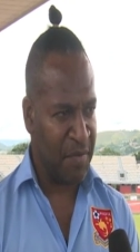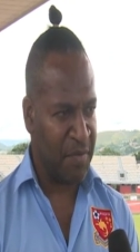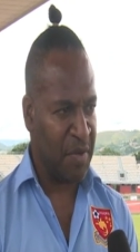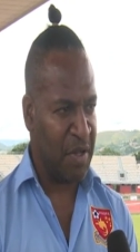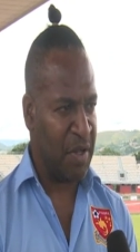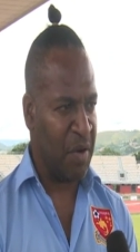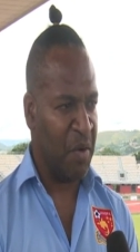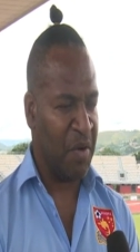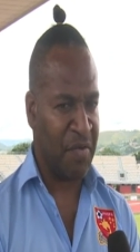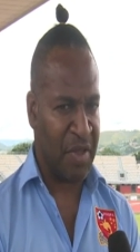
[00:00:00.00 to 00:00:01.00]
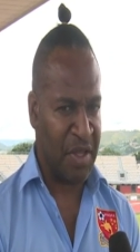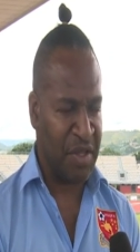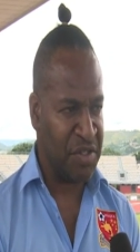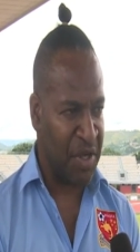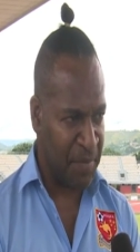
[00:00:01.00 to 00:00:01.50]
for the
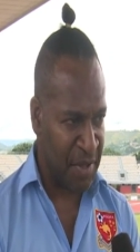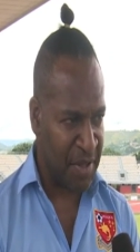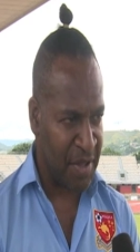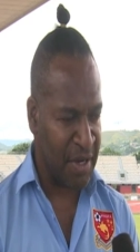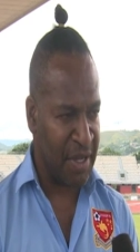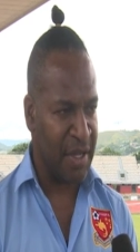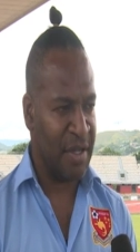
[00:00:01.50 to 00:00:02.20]
OFC Champions League.